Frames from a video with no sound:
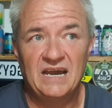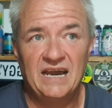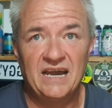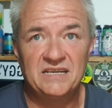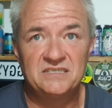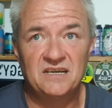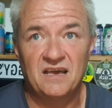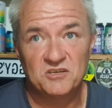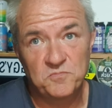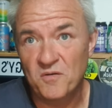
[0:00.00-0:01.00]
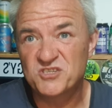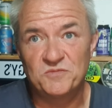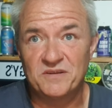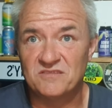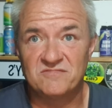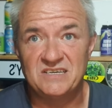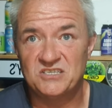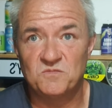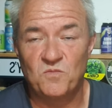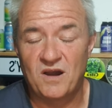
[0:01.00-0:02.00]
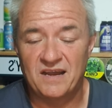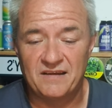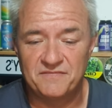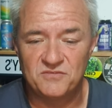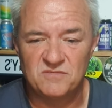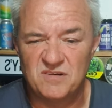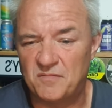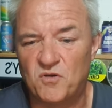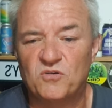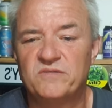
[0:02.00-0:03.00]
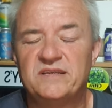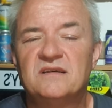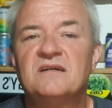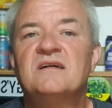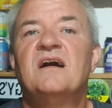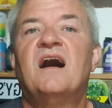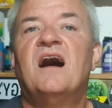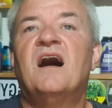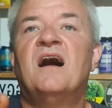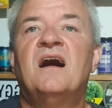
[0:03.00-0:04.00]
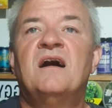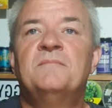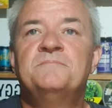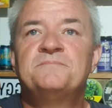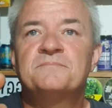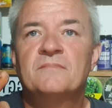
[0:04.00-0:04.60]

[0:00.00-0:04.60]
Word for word: and uh, that's possibly the reason why I thought well, I'm not going. Um,